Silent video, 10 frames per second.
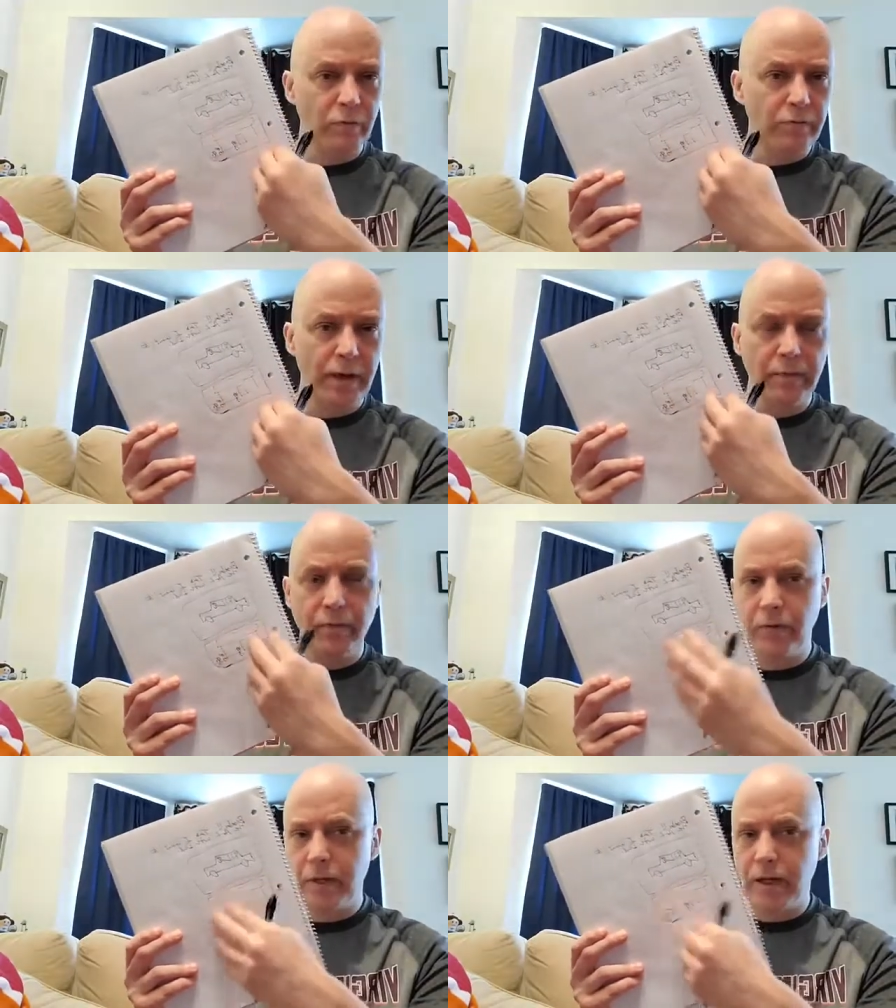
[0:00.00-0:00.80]
with
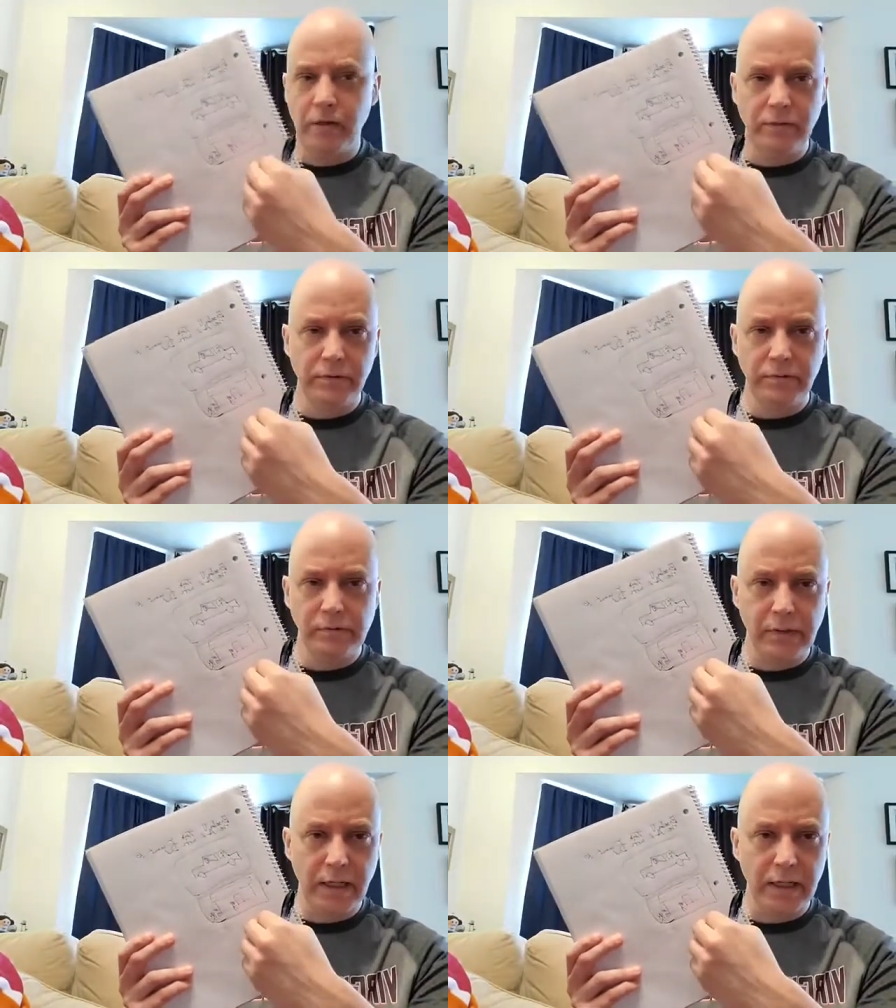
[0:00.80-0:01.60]
people. We got our
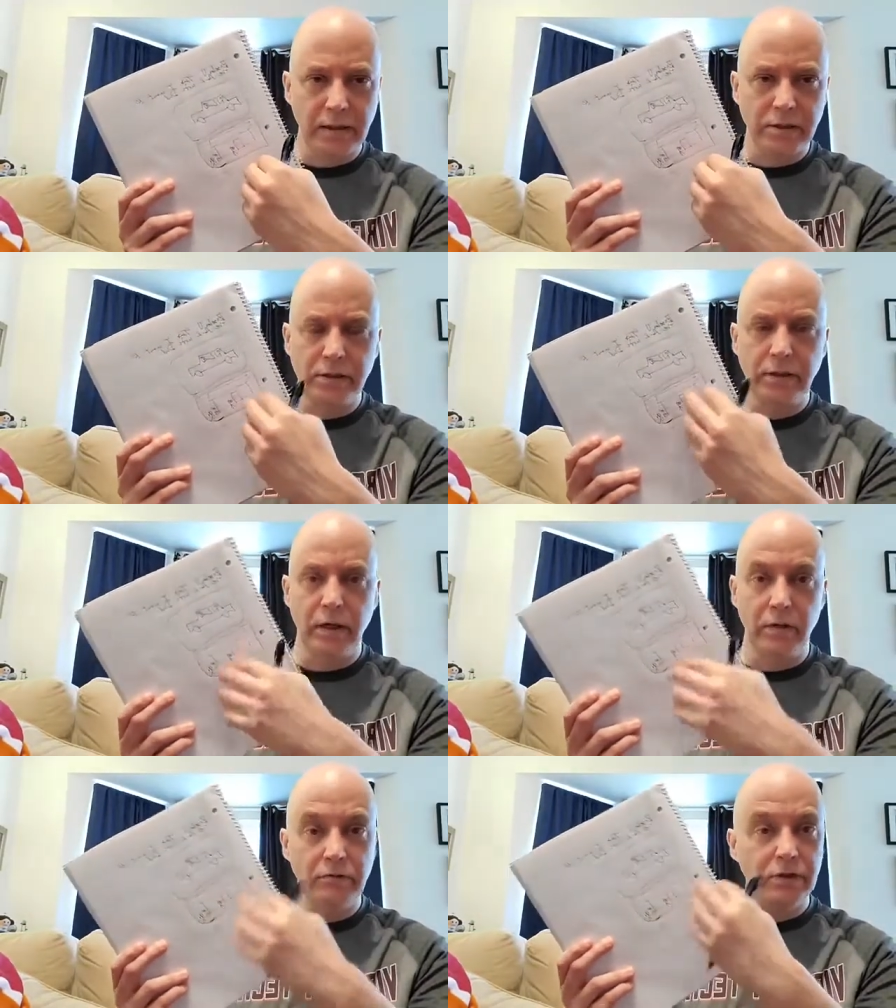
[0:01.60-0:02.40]
tickets.
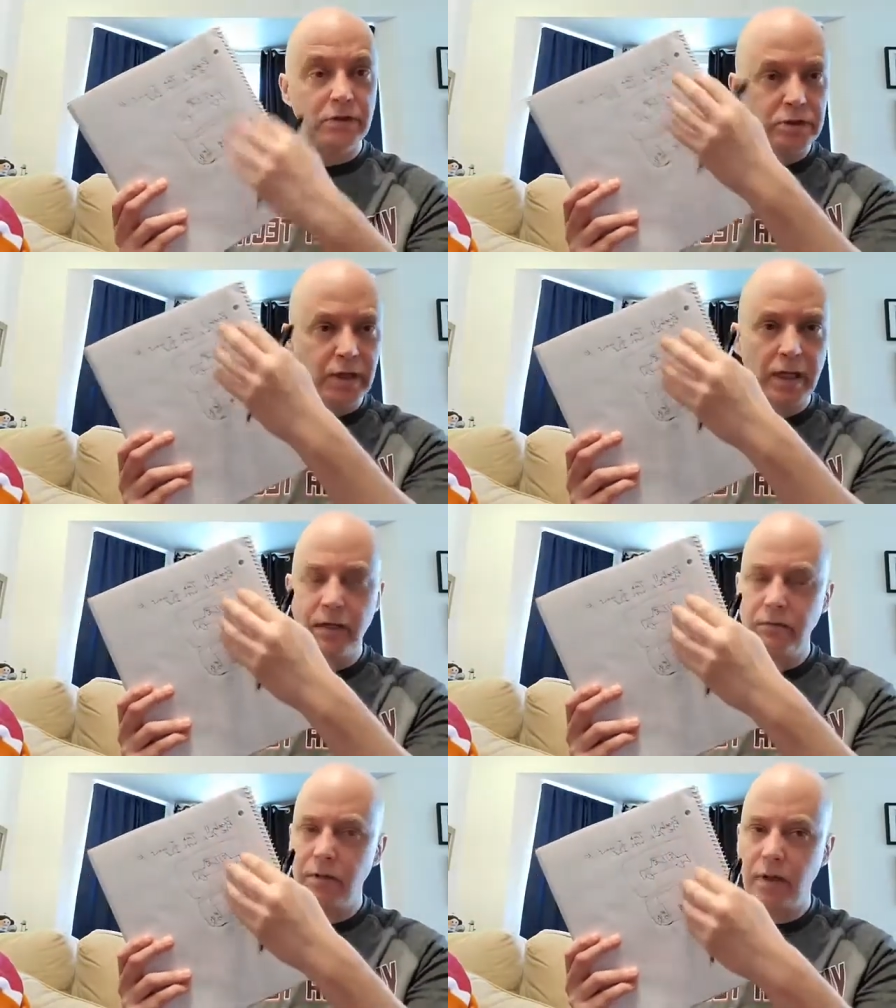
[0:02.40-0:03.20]
This is,
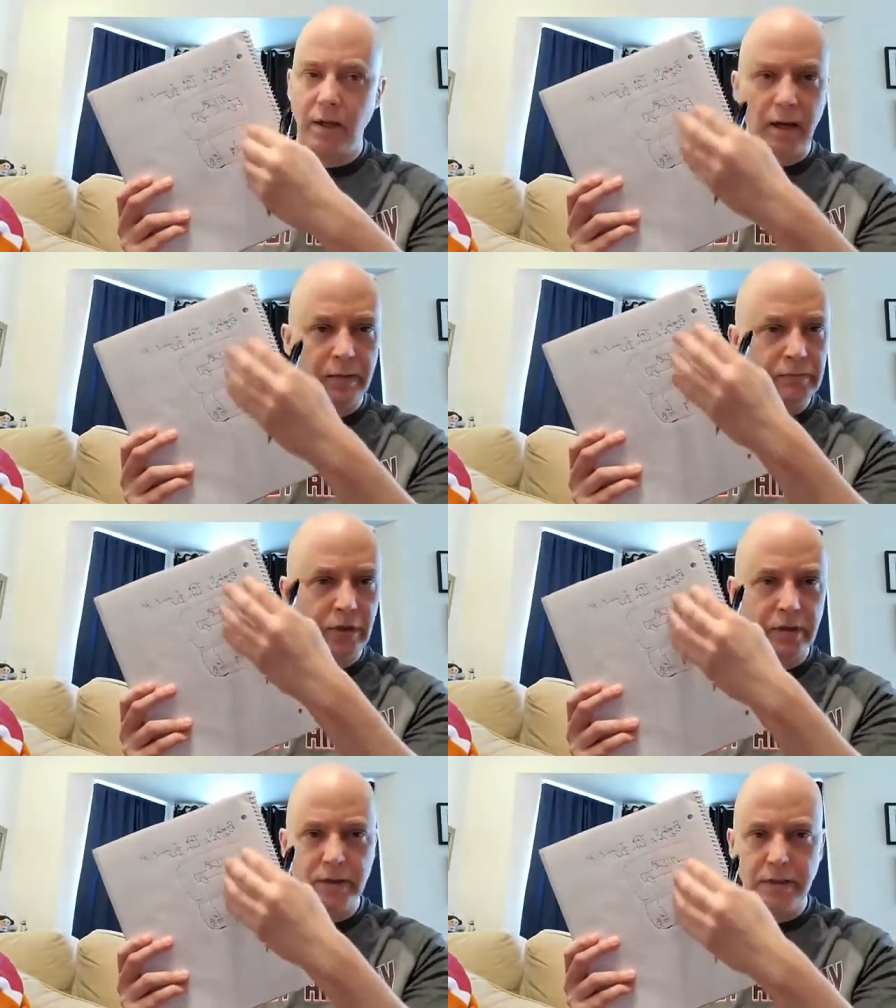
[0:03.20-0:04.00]
again, I'm
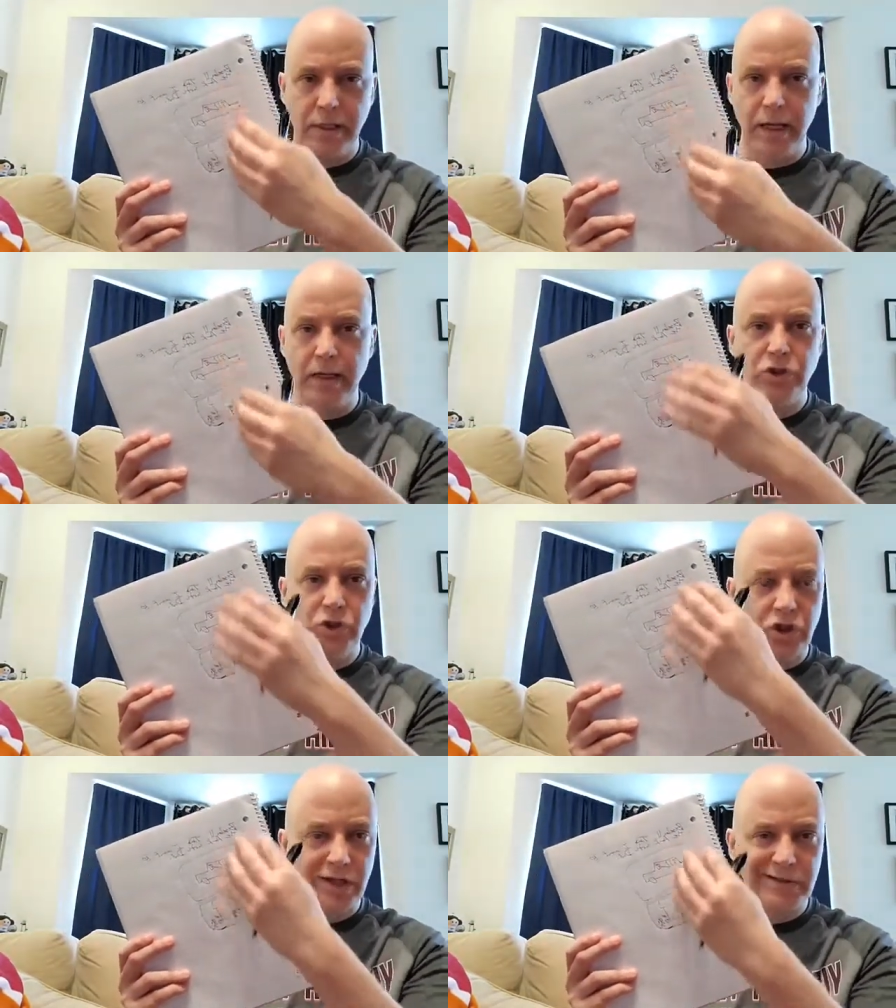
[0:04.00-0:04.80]
talking today
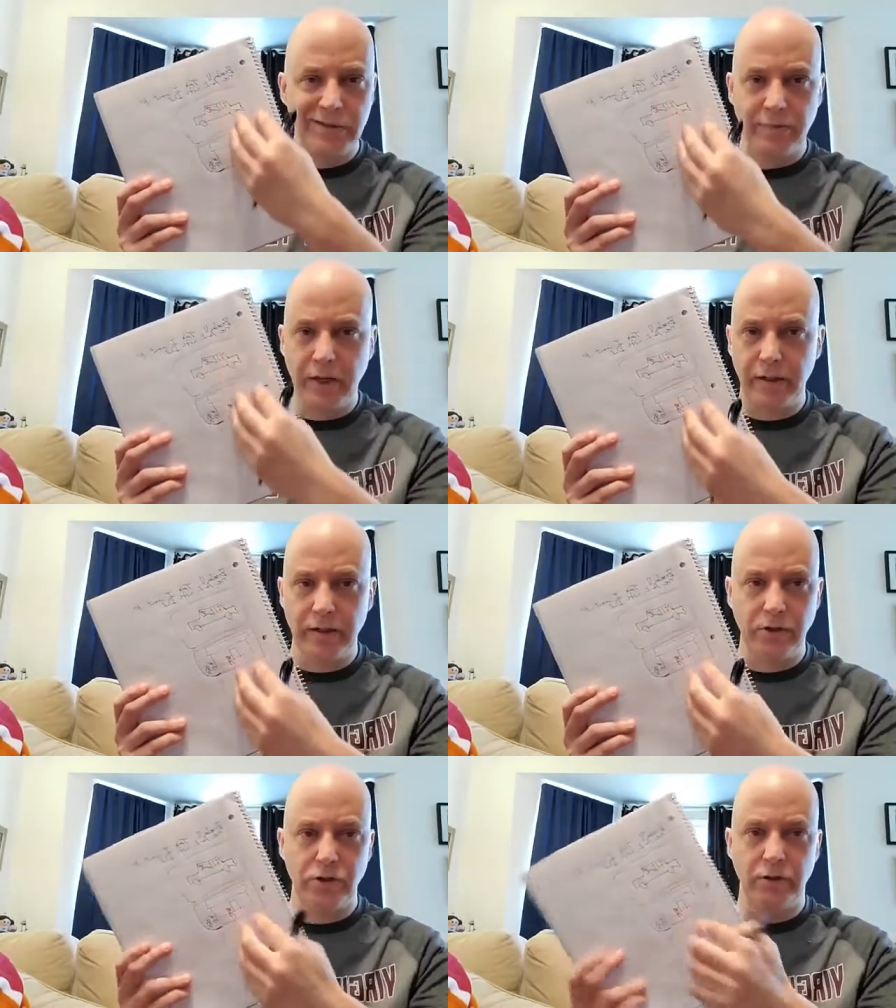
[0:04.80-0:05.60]
just about
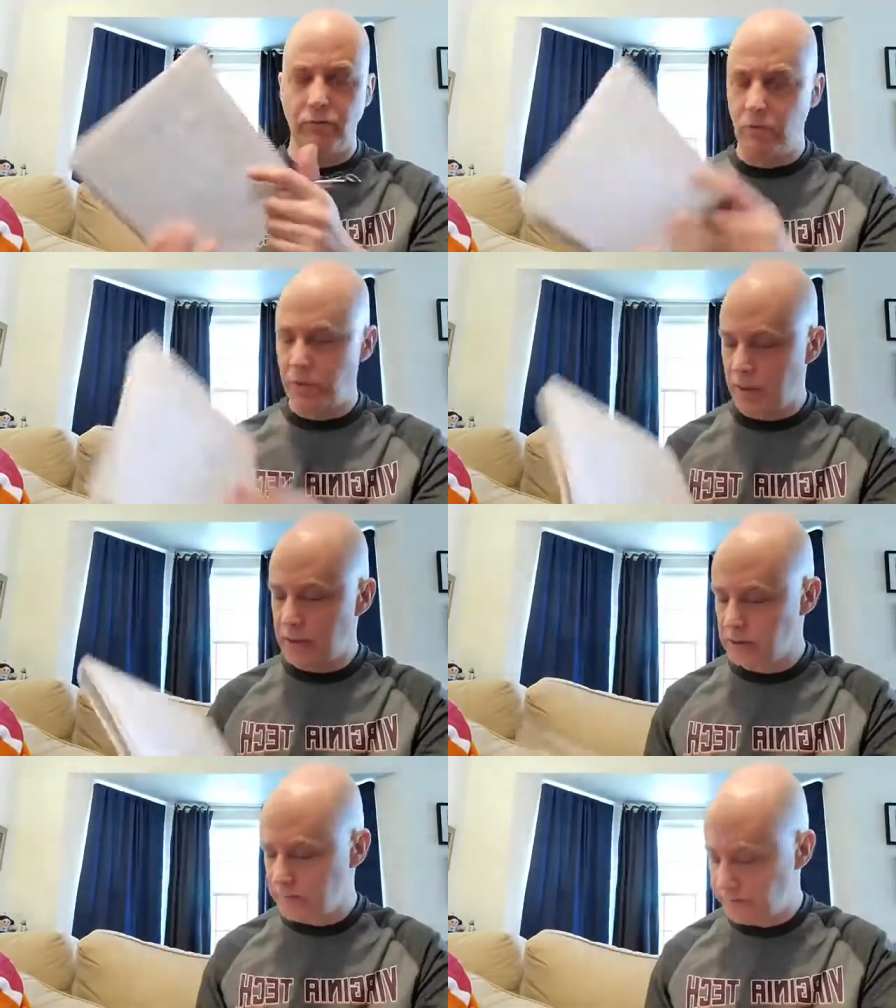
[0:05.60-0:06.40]
getting yourself
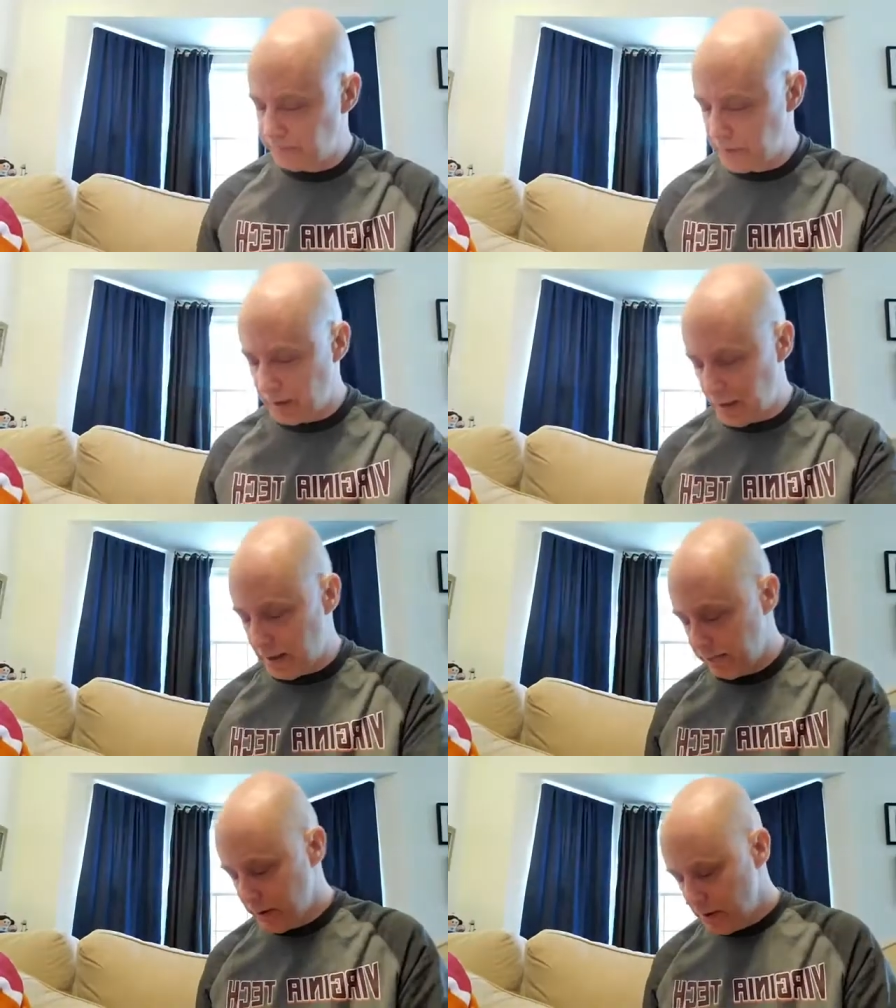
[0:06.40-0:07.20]
organized. Okay.
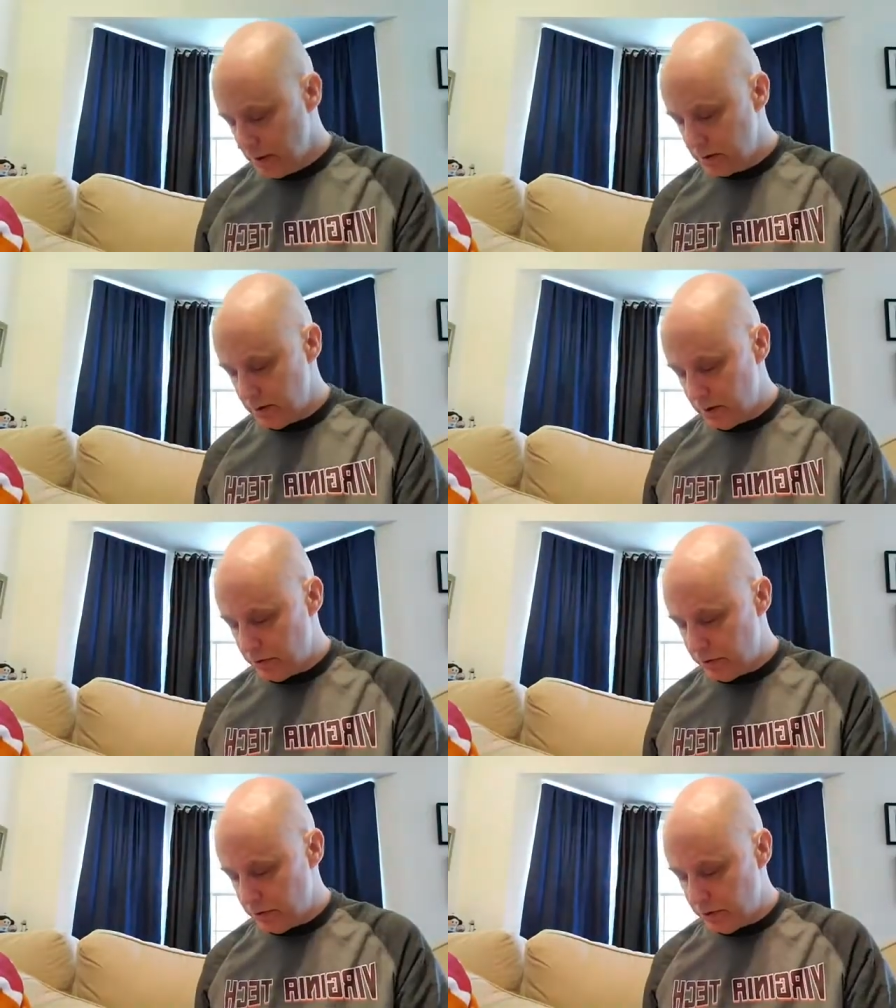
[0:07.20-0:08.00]
So then a
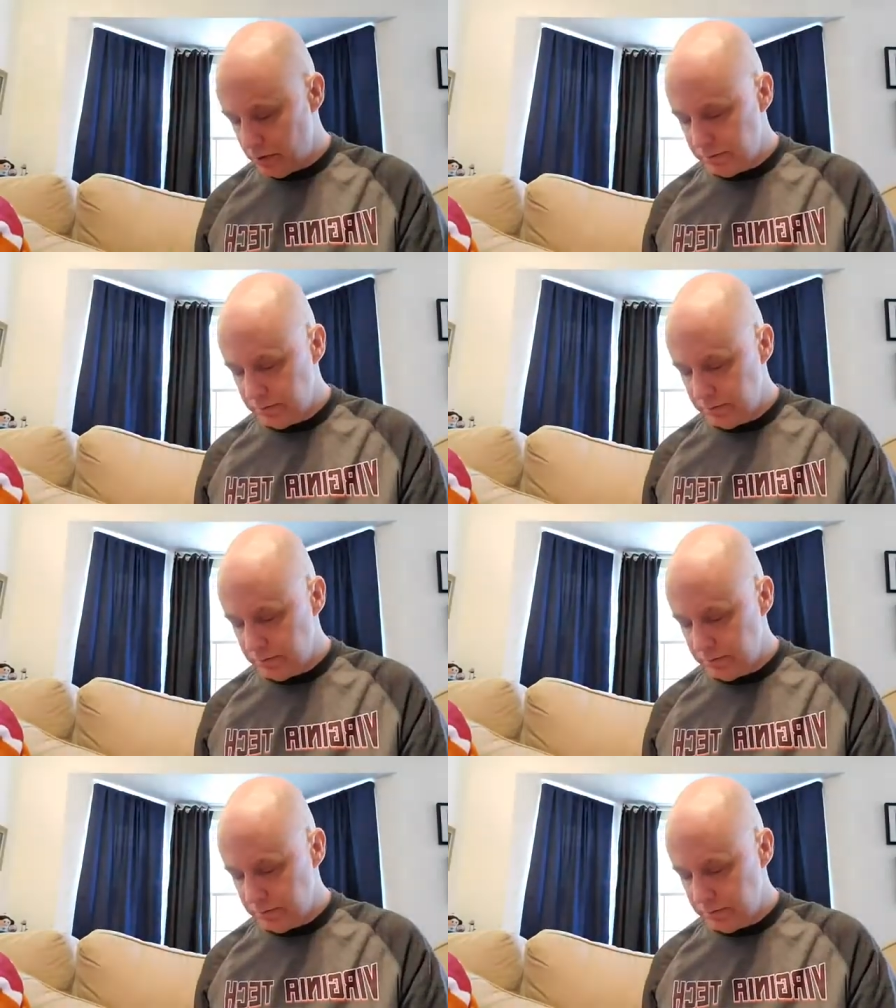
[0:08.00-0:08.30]
third